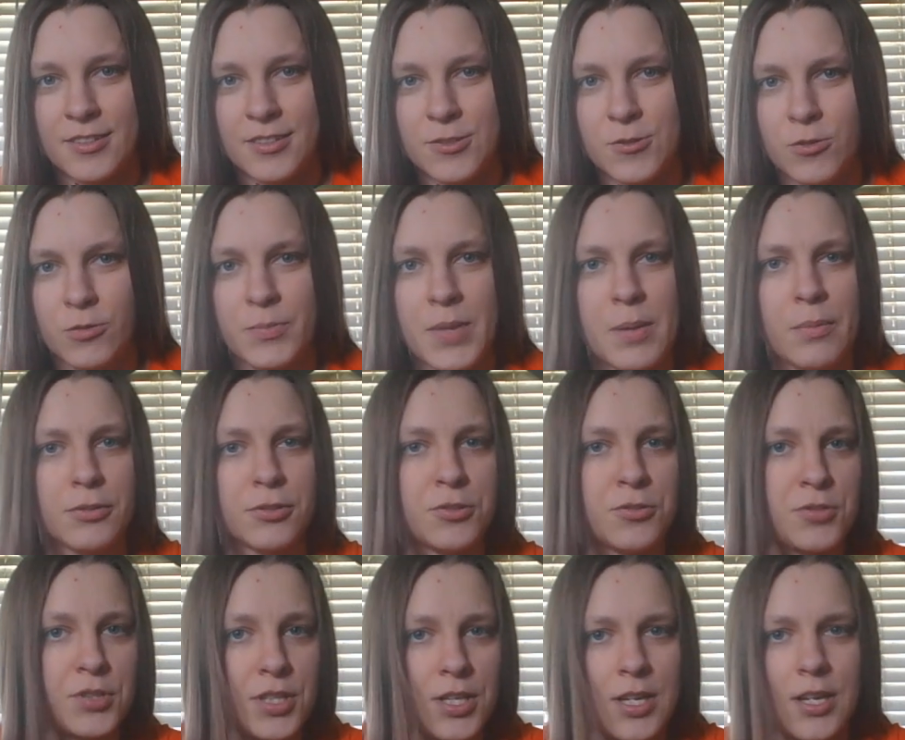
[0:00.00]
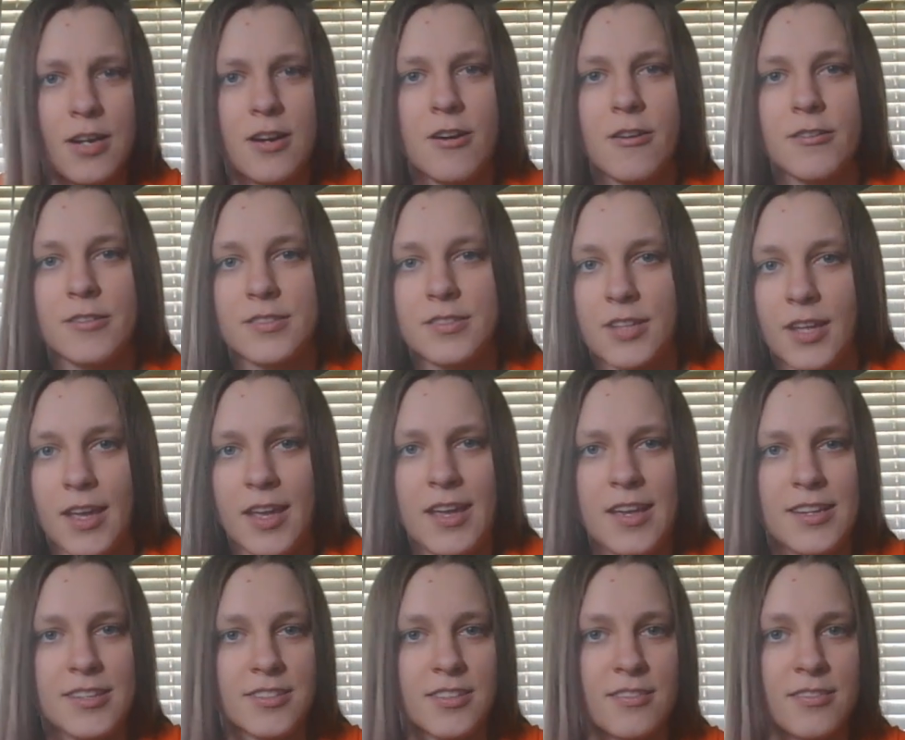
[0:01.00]
You'll be able to hear and
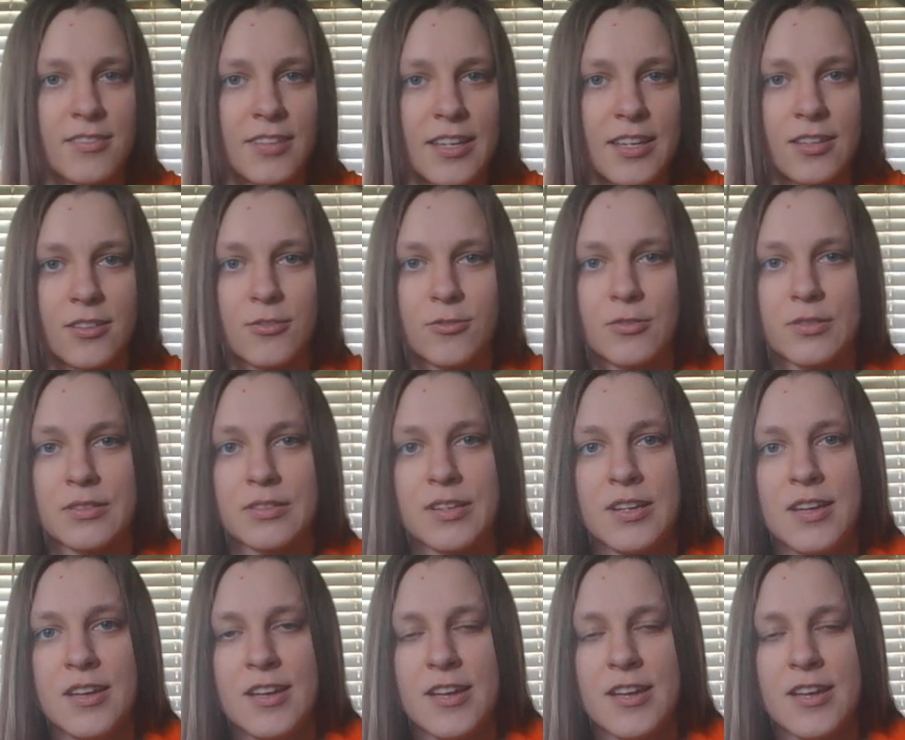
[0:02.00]
taste and, like, you know,